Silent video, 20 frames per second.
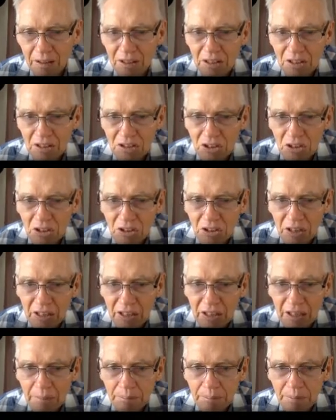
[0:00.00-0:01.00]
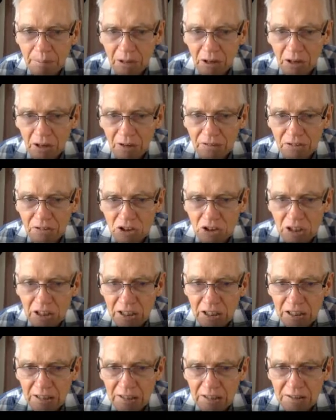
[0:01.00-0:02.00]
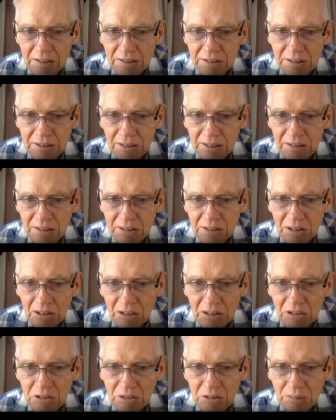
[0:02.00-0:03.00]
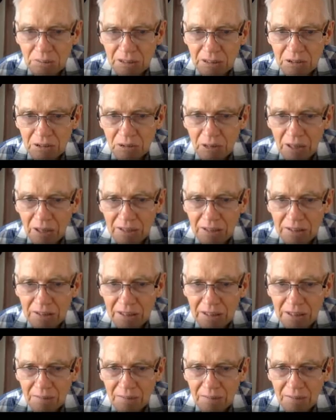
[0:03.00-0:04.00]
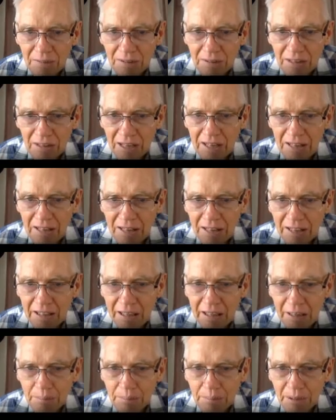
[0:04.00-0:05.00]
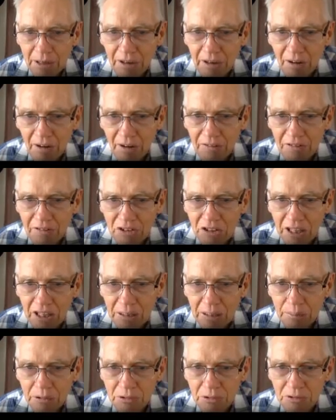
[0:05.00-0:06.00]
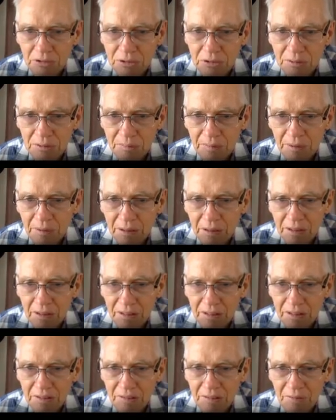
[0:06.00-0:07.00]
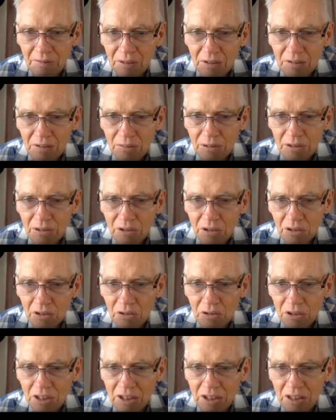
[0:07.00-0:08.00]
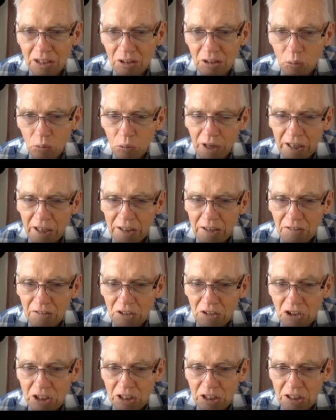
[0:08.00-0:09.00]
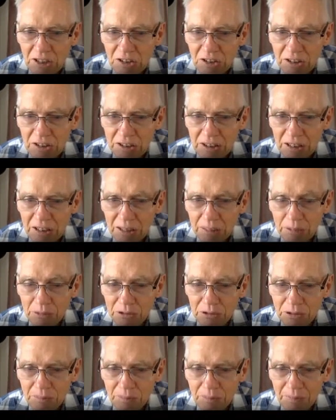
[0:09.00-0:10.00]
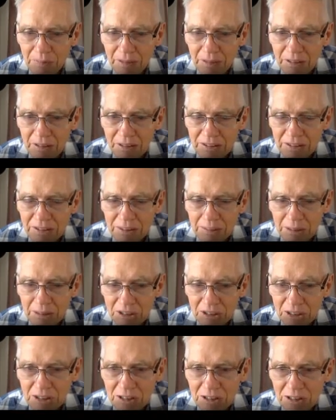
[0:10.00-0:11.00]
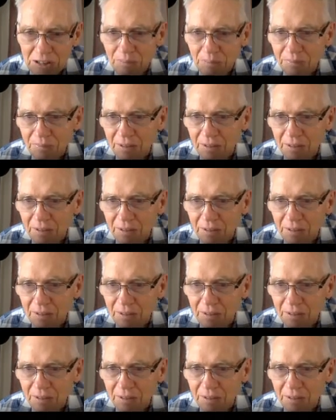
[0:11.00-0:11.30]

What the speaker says: So the number of chairs is going to be greater than the number of tables. We're not looking at the weight of the chairs and the tables. Does that make sense?